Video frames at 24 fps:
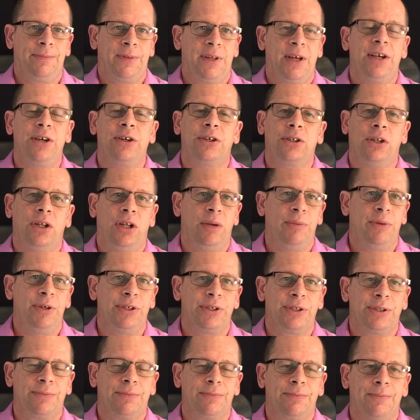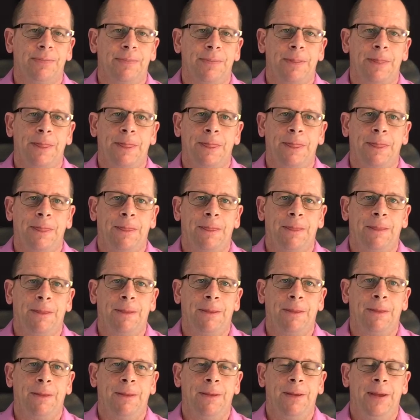100 kilometers.
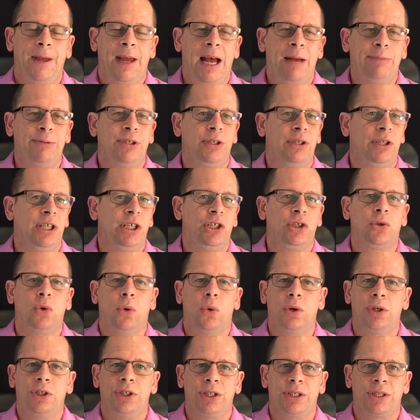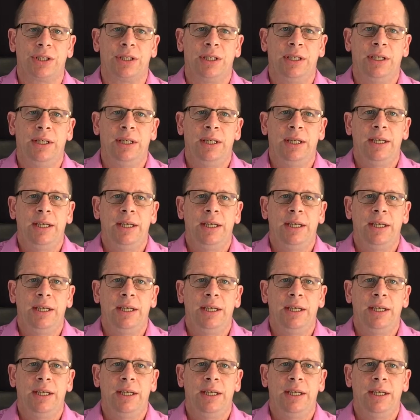Absolutely gorgeous.